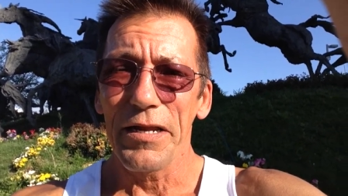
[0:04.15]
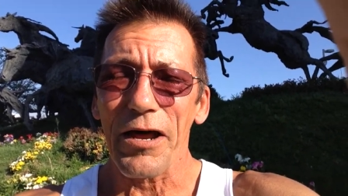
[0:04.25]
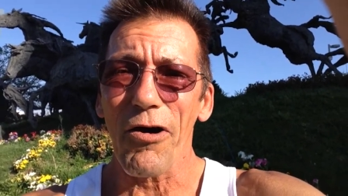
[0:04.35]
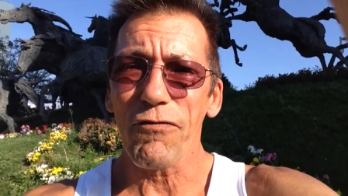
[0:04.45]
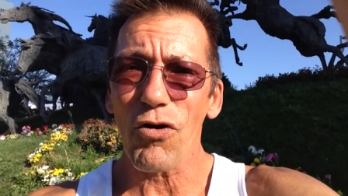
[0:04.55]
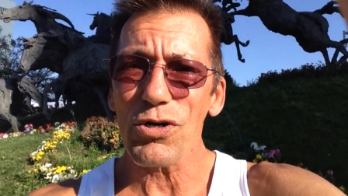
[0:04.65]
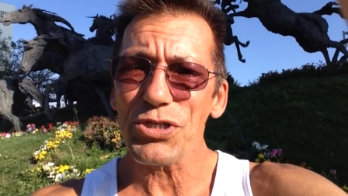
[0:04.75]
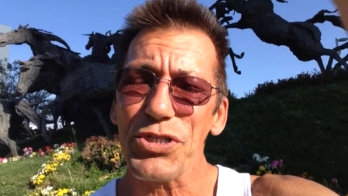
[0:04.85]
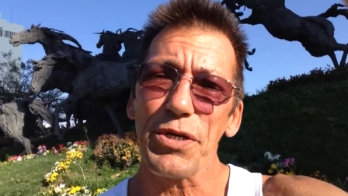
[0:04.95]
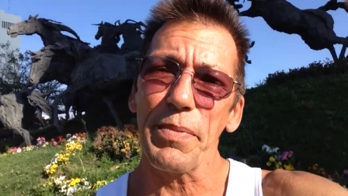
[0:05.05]
Now, of
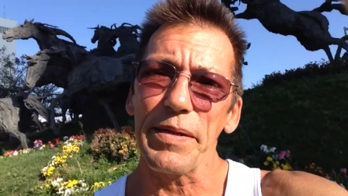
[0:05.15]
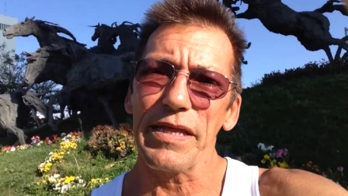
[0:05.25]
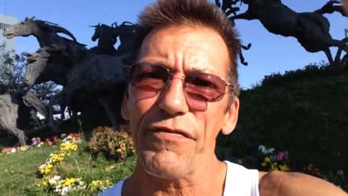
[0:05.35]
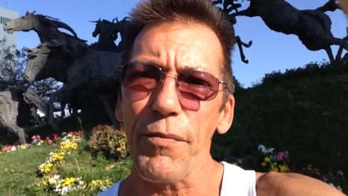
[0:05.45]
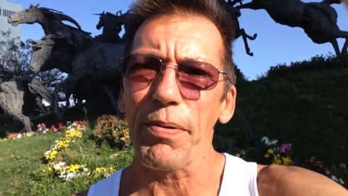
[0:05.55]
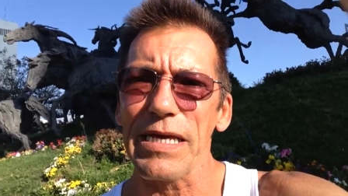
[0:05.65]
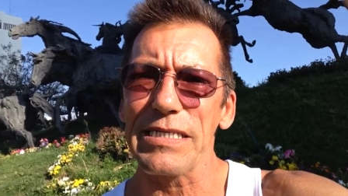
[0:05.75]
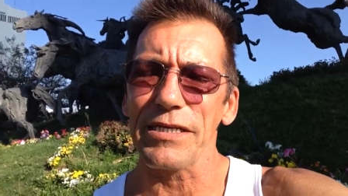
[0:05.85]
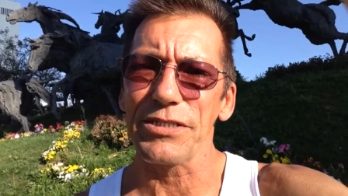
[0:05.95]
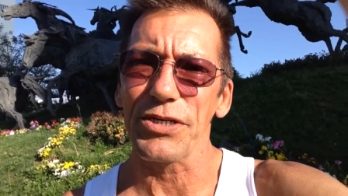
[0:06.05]
course, there's going to be different
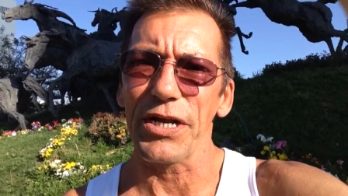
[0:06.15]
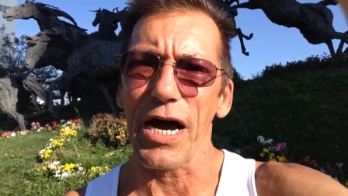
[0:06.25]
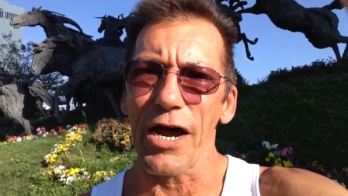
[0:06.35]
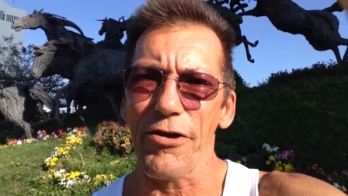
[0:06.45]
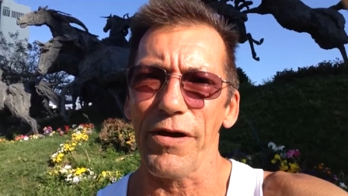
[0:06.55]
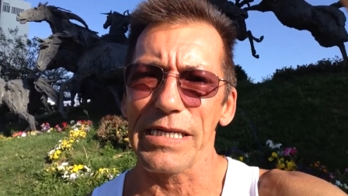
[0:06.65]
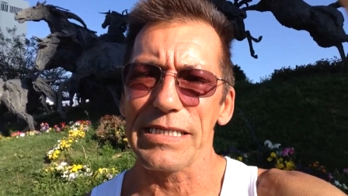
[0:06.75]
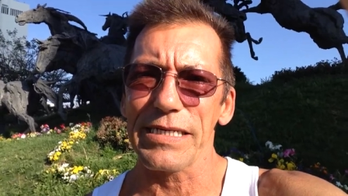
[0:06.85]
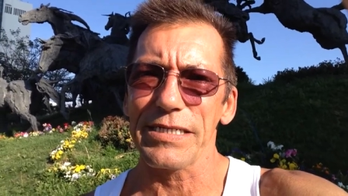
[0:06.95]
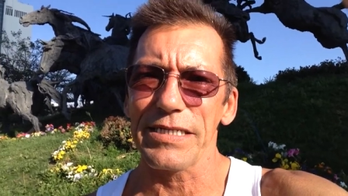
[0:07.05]
places you're going to hire you at
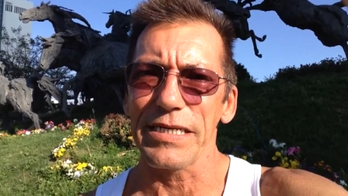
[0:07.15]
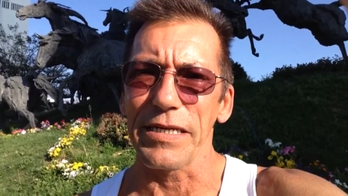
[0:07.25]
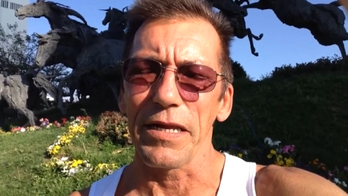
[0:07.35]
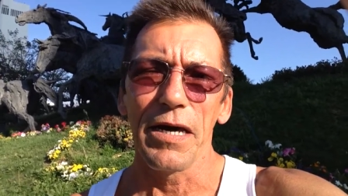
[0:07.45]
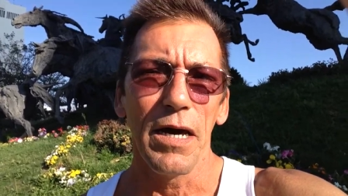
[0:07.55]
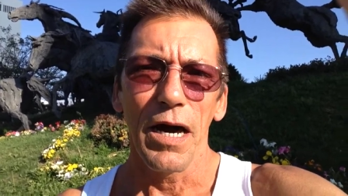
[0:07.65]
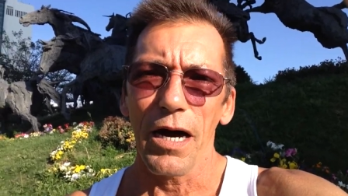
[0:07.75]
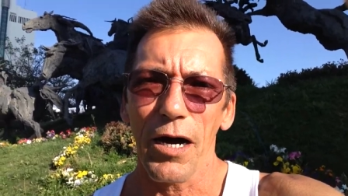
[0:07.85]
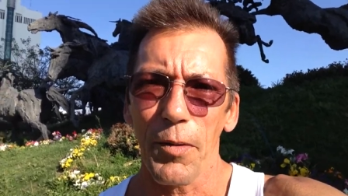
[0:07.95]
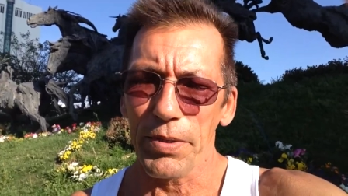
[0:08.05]
16 uh,